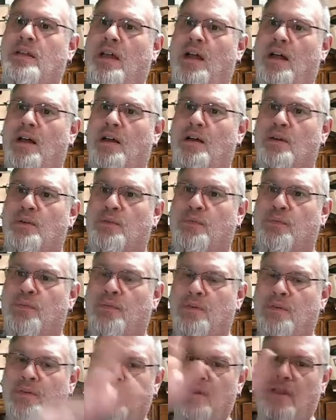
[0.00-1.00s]
of
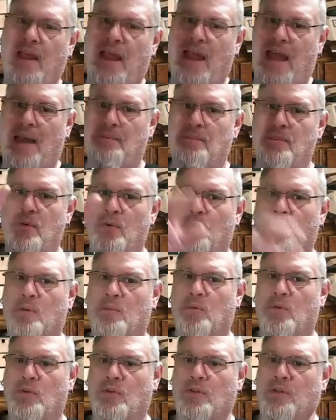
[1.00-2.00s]

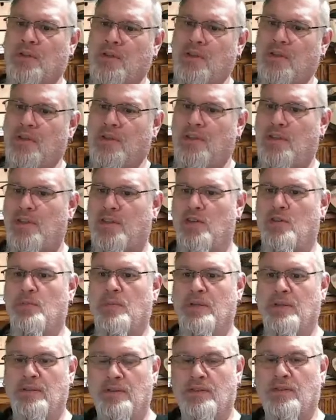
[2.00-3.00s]
abnormal
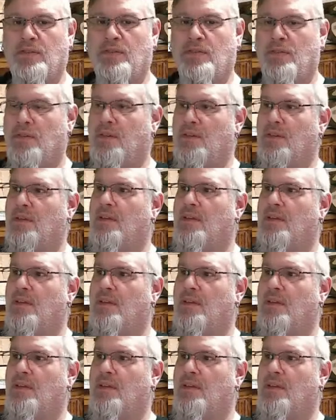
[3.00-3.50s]
humans